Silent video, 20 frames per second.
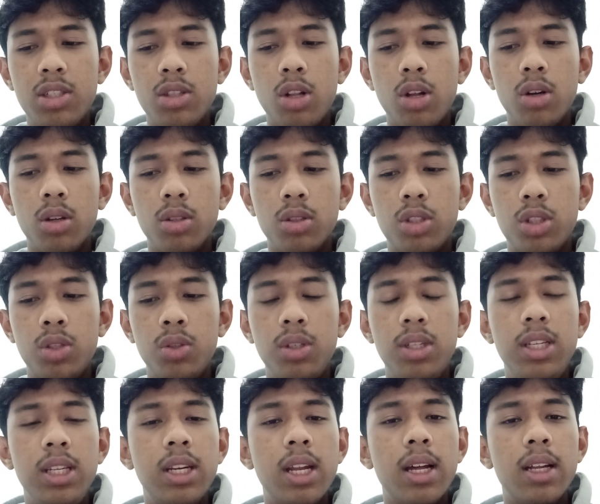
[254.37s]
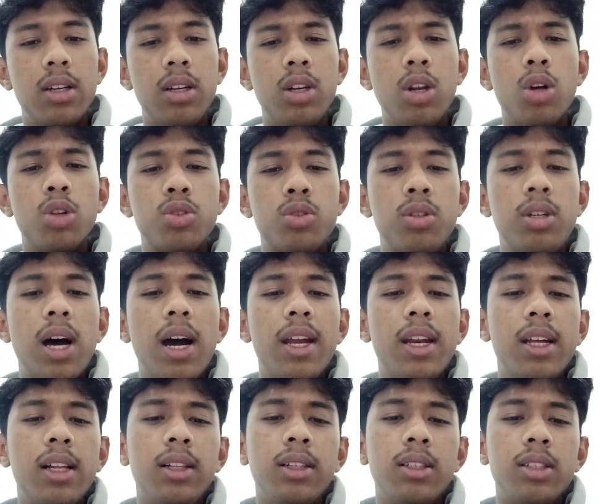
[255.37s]

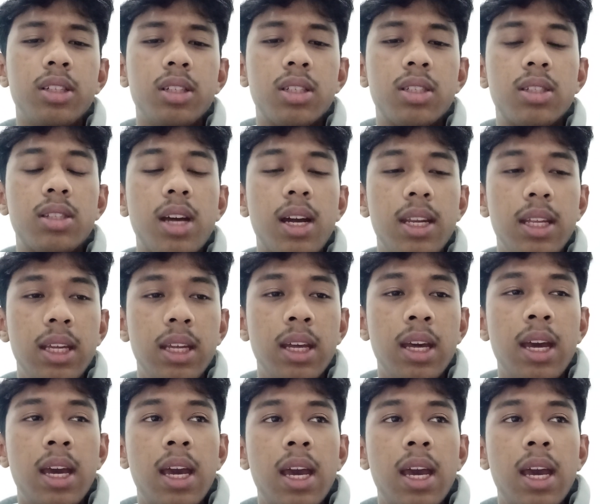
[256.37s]
longitudinal study,